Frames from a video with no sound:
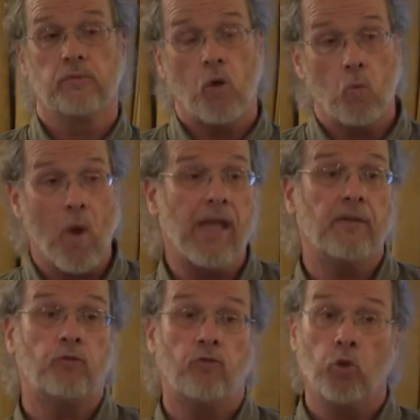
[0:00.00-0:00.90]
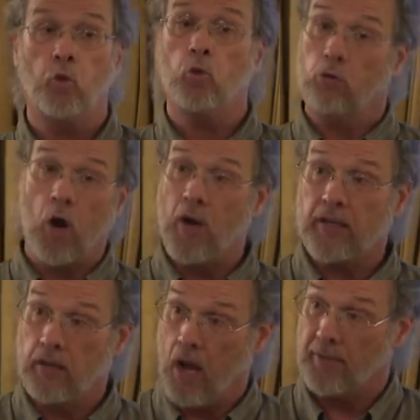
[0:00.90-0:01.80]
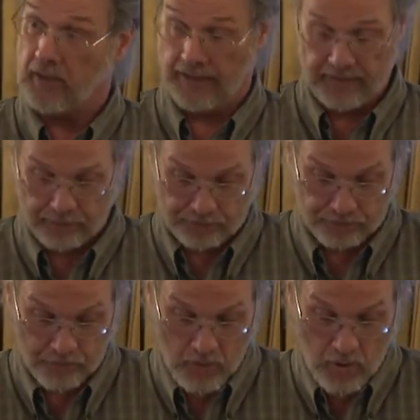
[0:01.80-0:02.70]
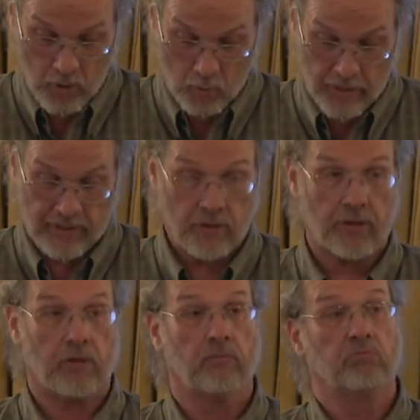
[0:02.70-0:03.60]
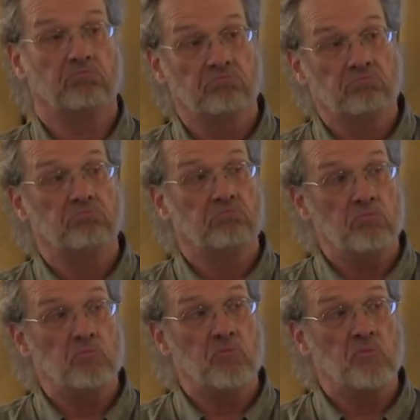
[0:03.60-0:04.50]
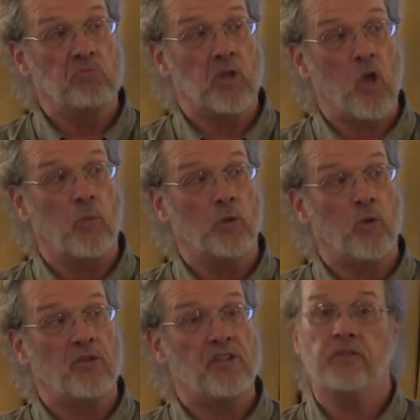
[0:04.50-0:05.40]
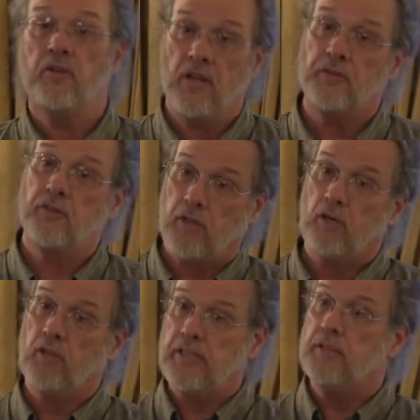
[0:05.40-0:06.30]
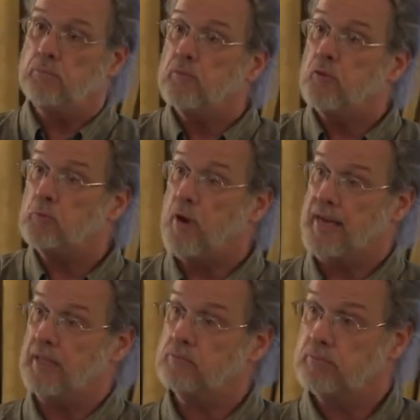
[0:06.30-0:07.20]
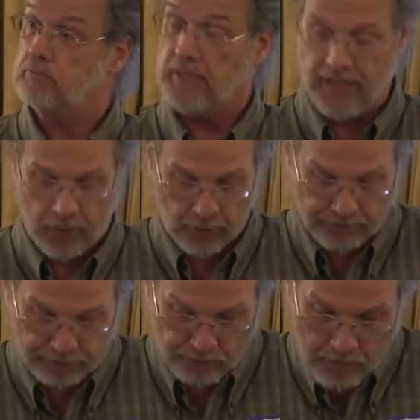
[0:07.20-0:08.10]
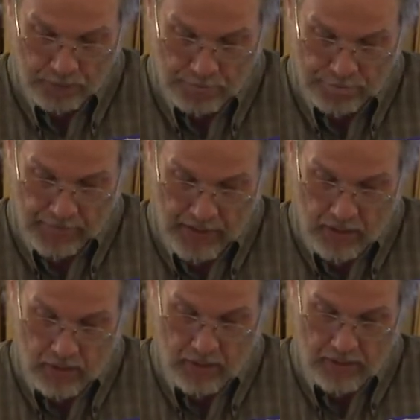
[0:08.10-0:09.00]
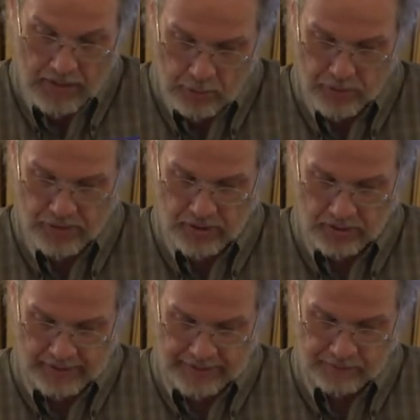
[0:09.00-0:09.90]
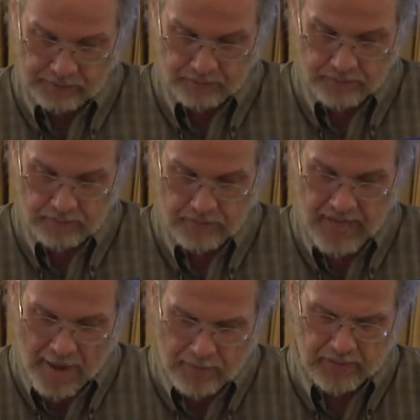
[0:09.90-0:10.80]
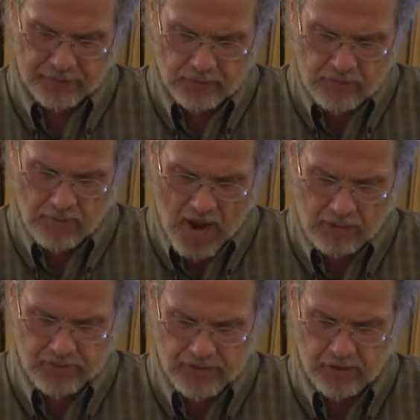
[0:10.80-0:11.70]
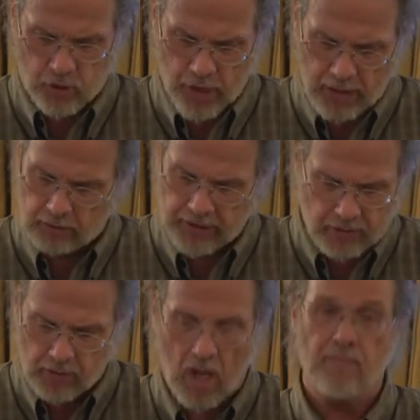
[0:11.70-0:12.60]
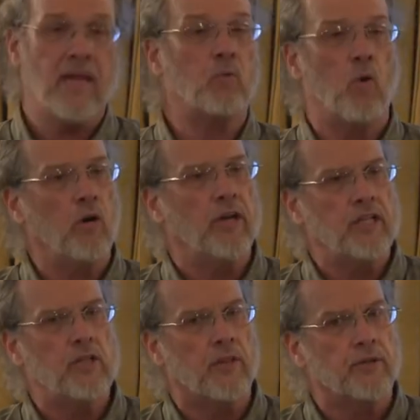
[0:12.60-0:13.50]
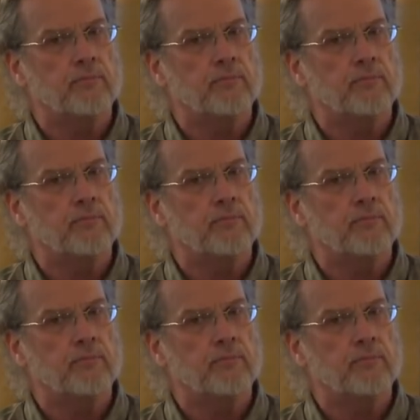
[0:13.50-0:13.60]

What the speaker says: ways to grow economically, which the global north isn't necessarily spreading either. Interestingly, capitalist democracies generally do not make war on each other.